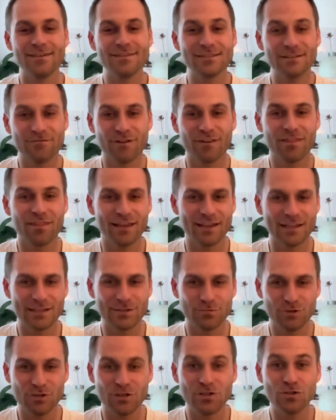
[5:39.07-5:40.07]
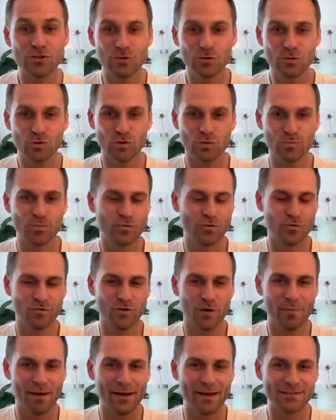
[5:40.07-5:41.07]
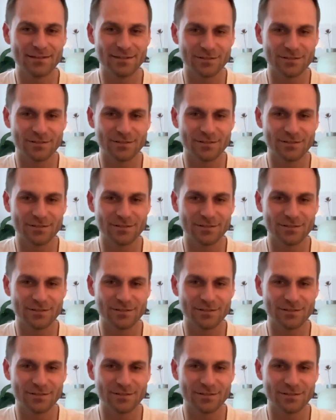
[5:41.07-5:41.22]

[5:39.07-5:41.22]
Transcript: different things we can do to improve our mindset.